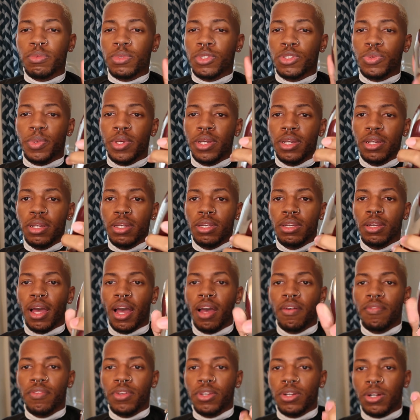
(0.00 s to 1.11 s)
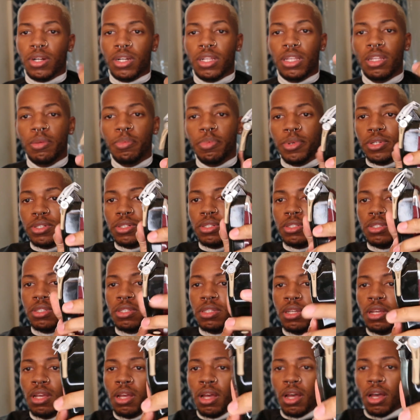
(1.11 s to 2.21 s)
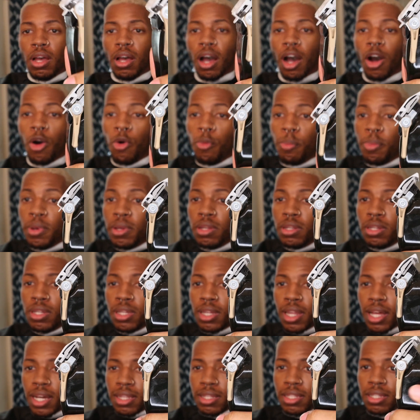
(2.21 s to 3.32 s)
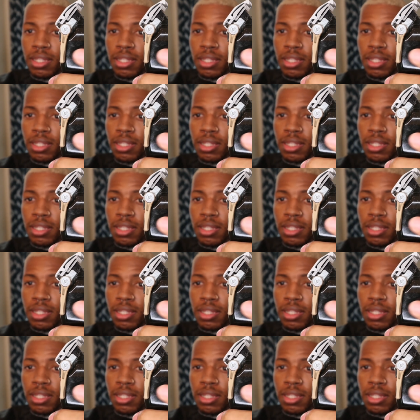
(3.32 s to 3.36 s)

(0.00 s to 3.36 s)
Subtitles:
between having your clippers open like